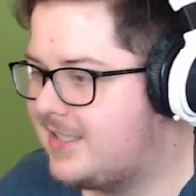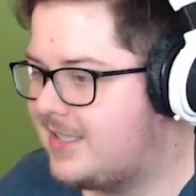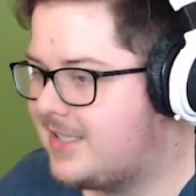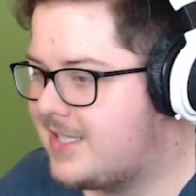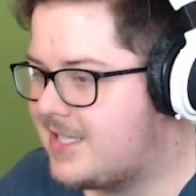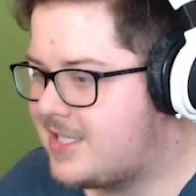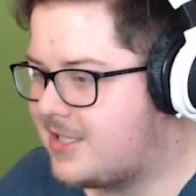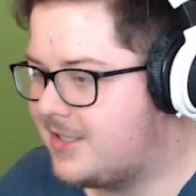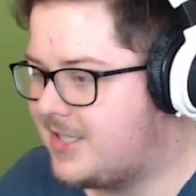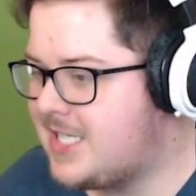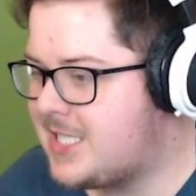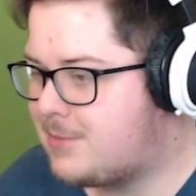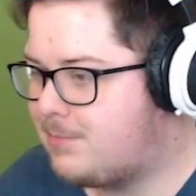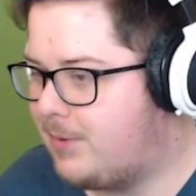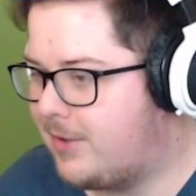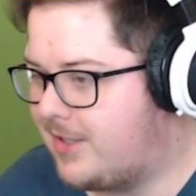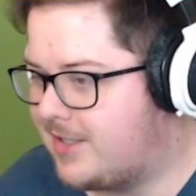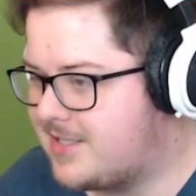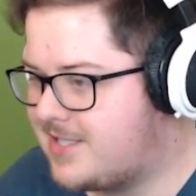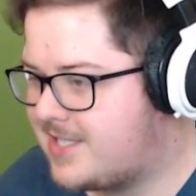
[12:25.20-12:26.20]
So this
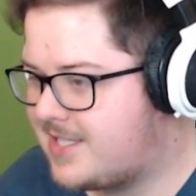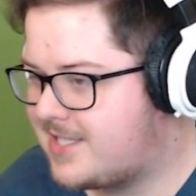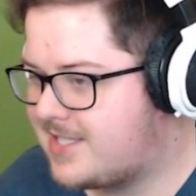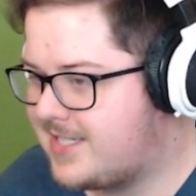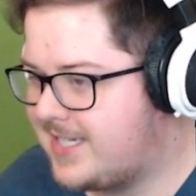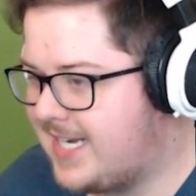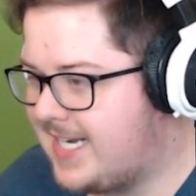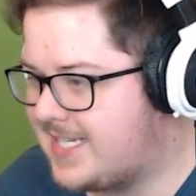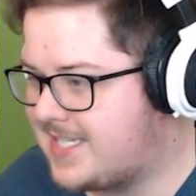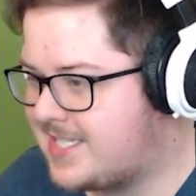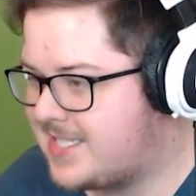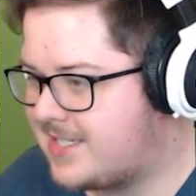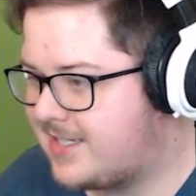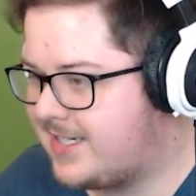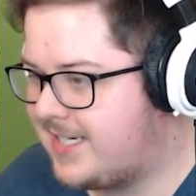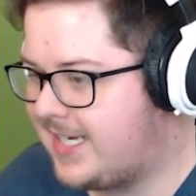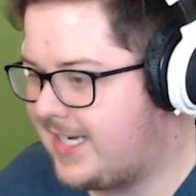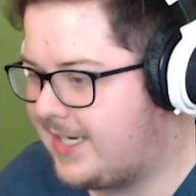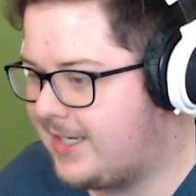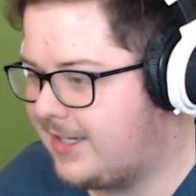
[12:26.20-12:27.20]
boss, yes,
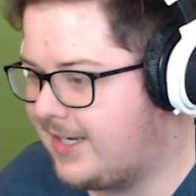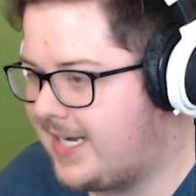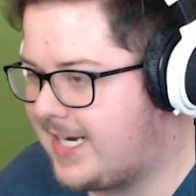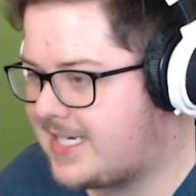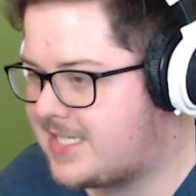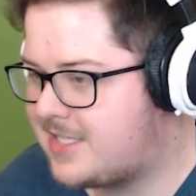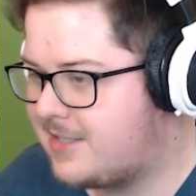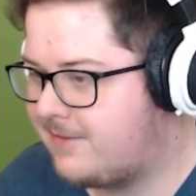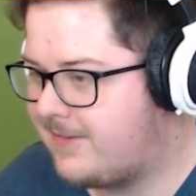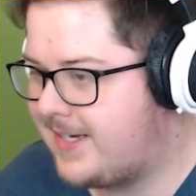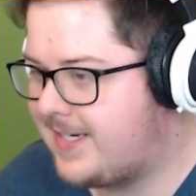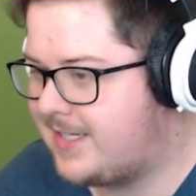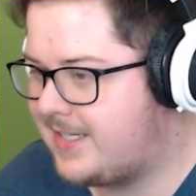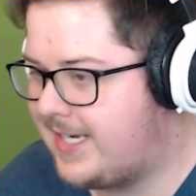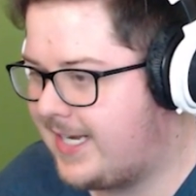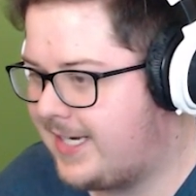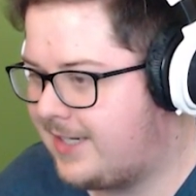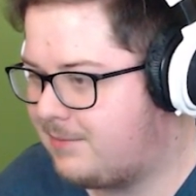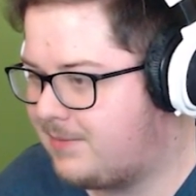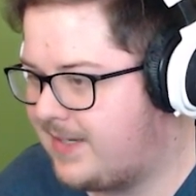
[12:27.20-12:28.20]
okay, Excavator
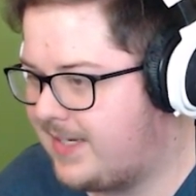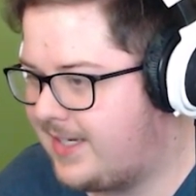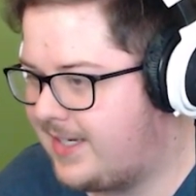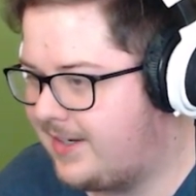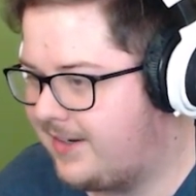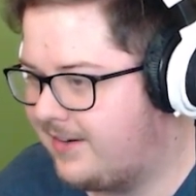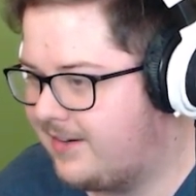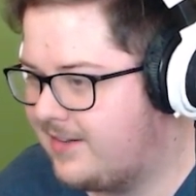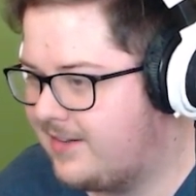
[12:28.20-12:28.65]
Eggman,